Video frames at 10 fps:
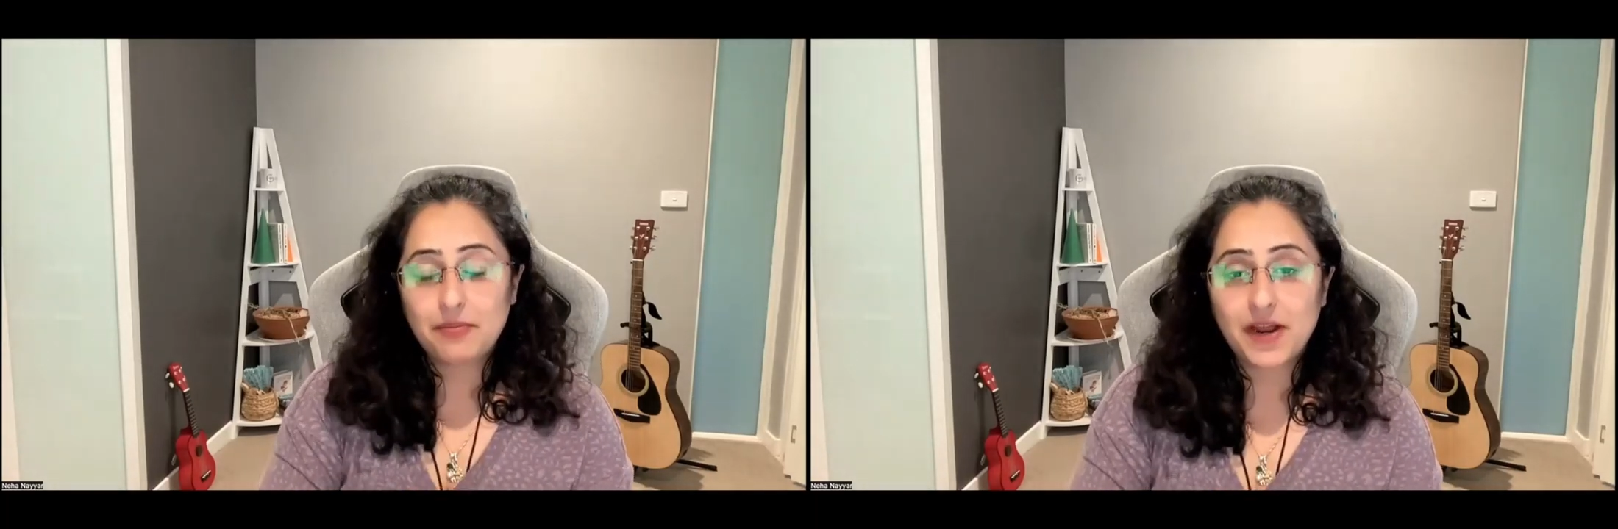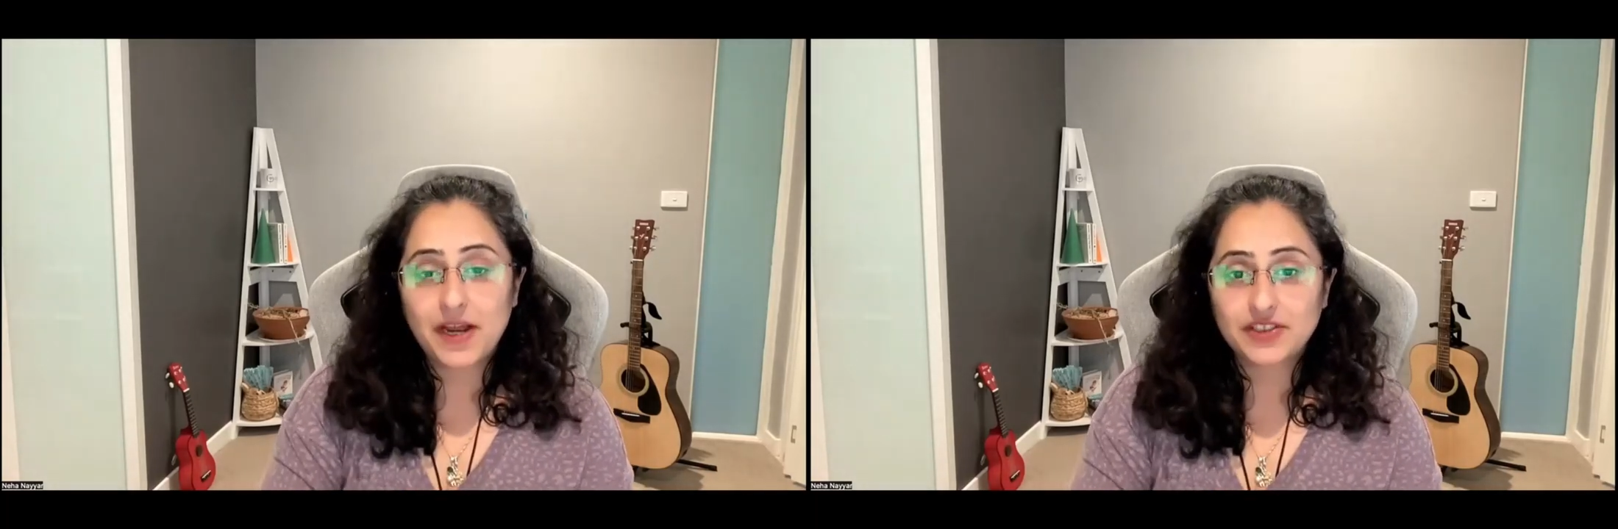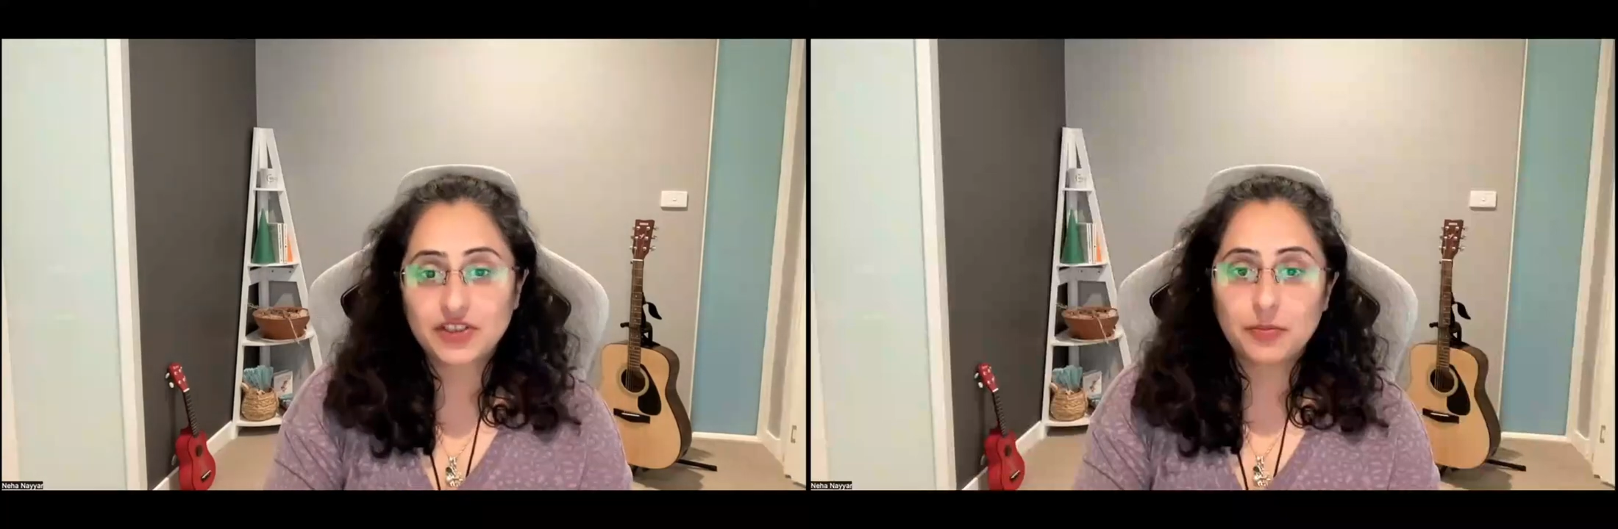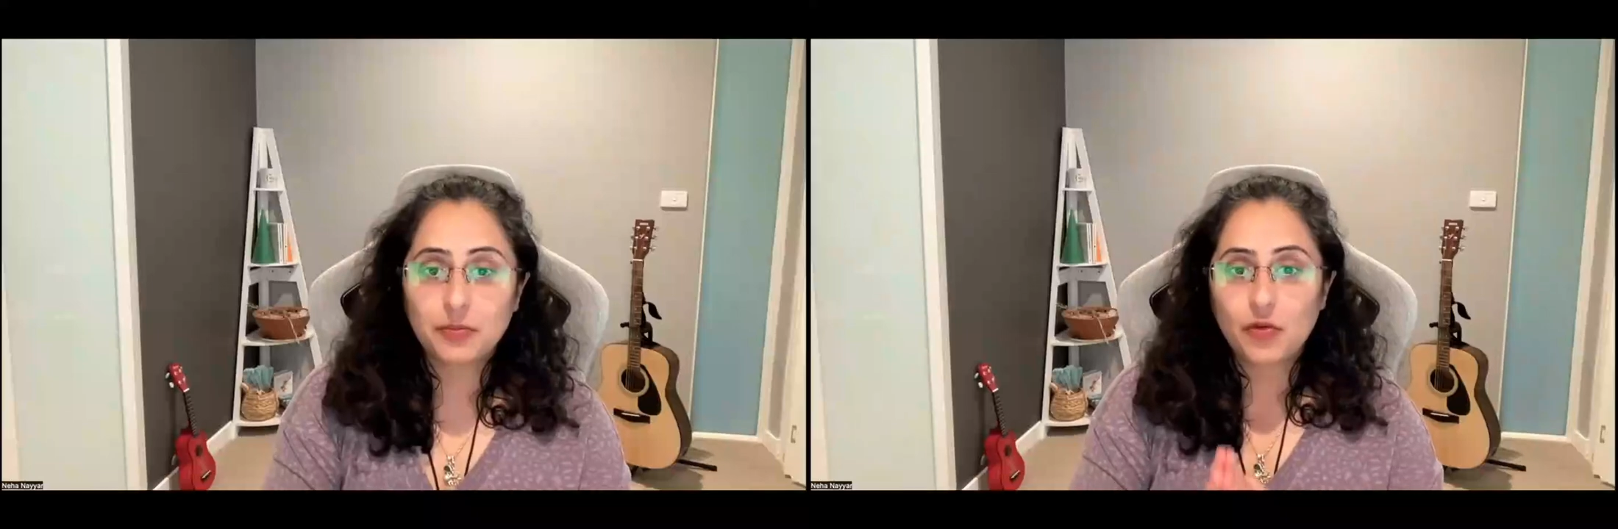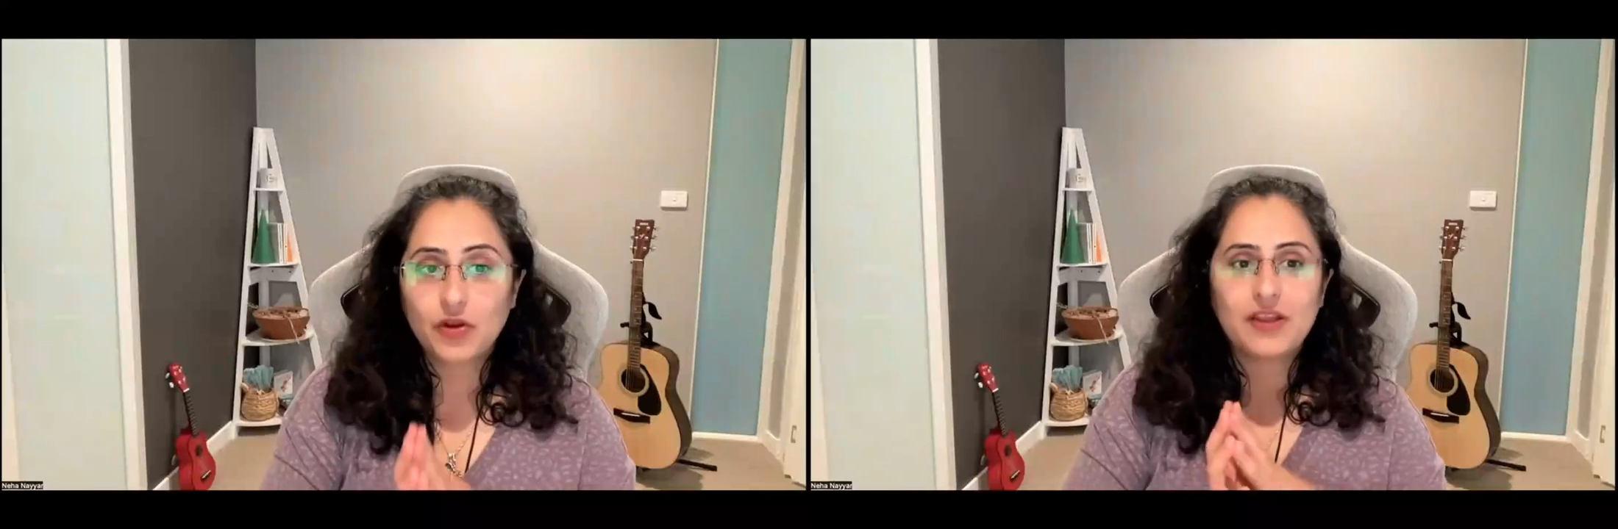practice
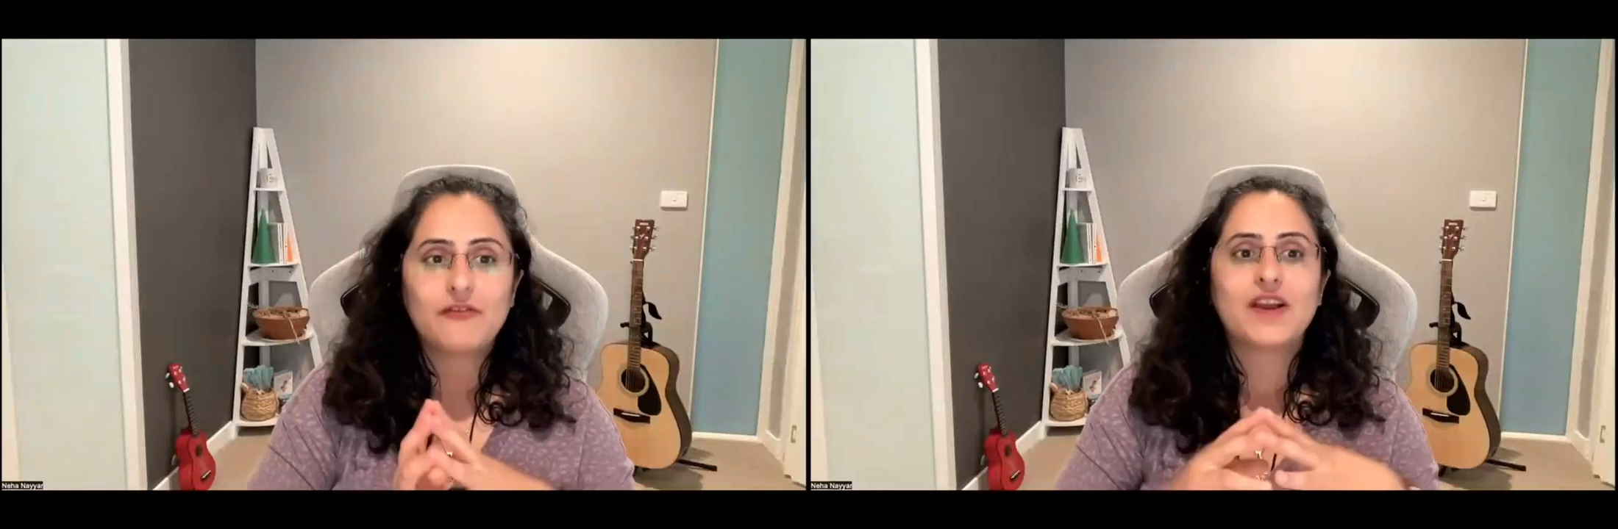reporting,